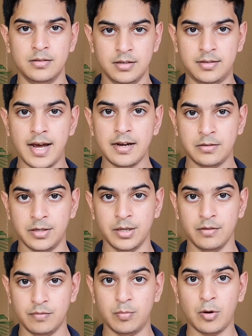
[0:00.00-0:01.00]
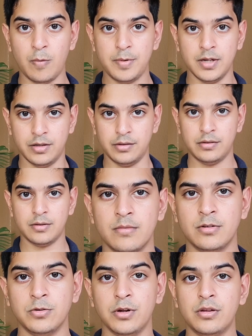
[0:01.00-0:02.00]
detecting the populace.
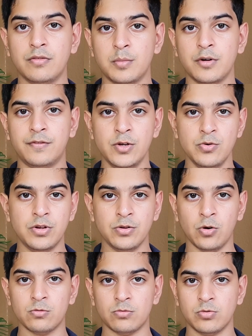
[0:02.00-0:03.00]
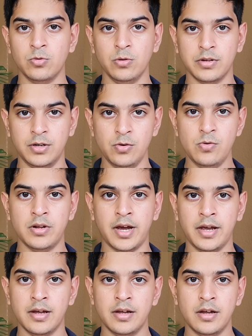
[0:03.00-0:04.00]
So just from a few short rules in
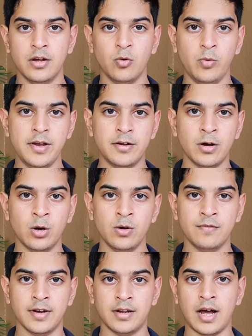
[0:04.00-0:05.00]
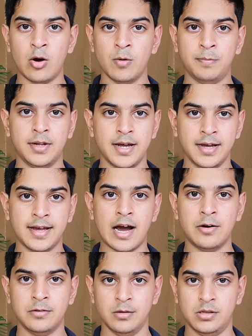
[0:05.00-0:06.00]
UNE, we know that our player
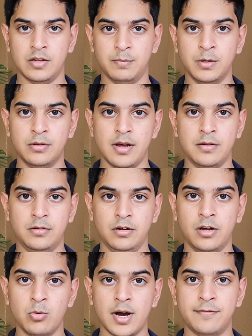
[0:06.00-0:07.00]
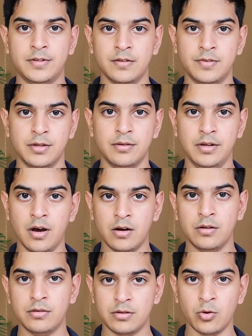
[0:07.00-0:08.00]
characters have been sent to go after this
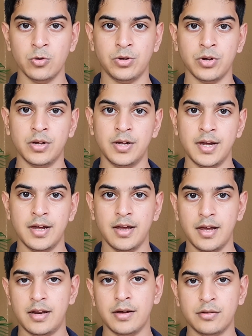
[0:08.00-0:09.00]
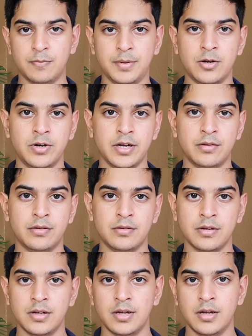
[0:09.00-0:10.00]
young soldier, inexperienced